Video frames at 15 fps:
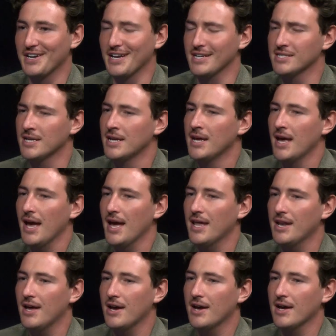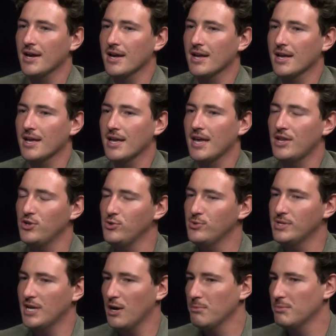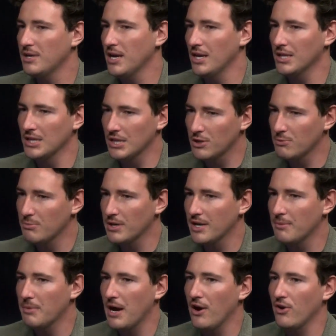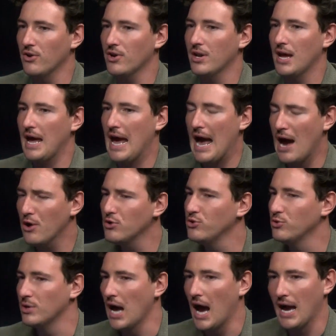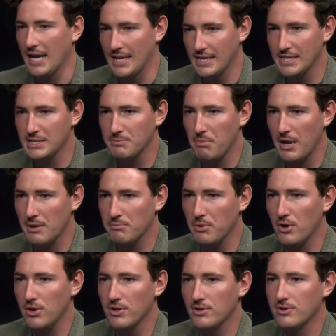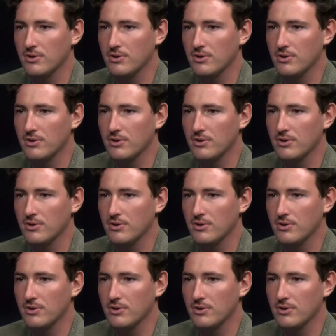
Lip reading: nice. And can you tell me a little bit about how you got into spike ball